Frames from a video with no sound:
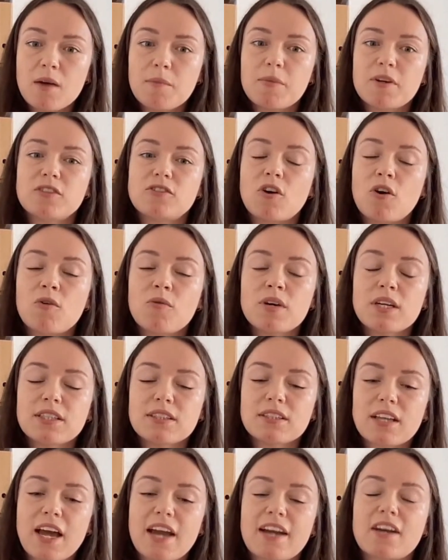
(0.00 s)
but it's
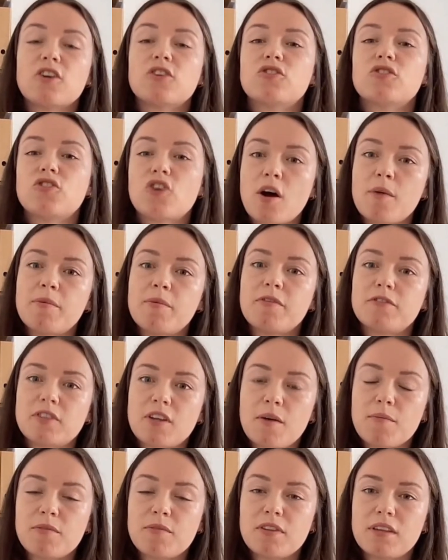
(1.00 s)
always like on top of
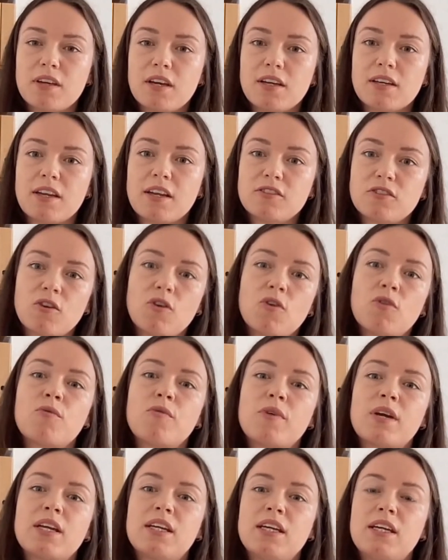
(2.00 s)
something that's
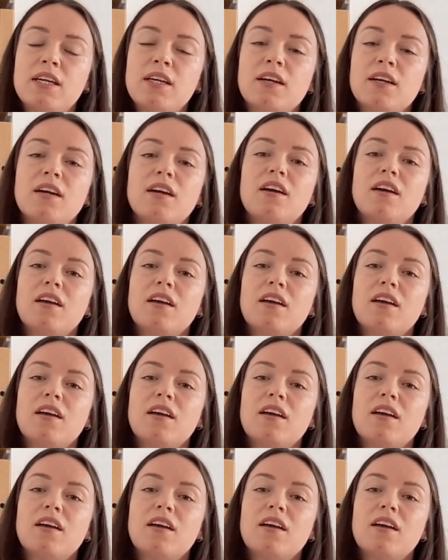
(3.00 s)
already,